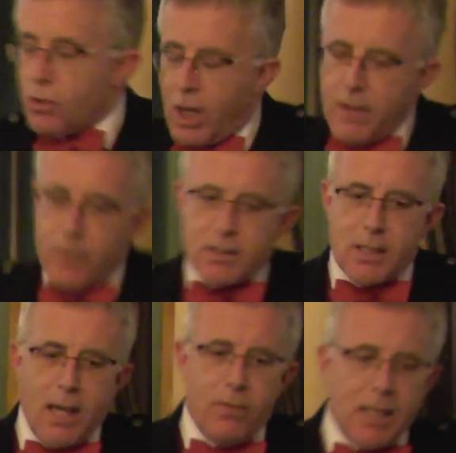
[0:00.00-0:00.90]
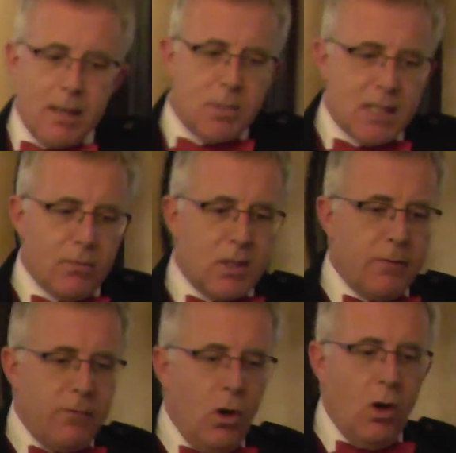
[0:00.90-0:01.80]
driving down the
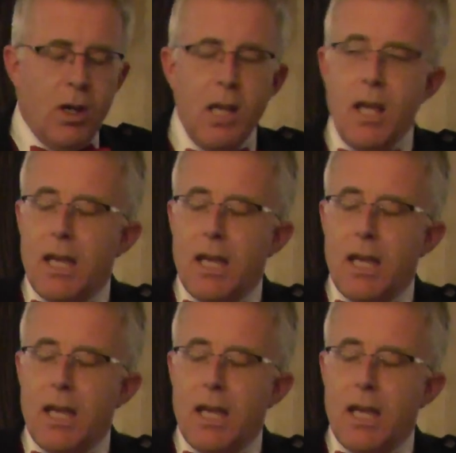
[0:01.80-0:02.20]
M74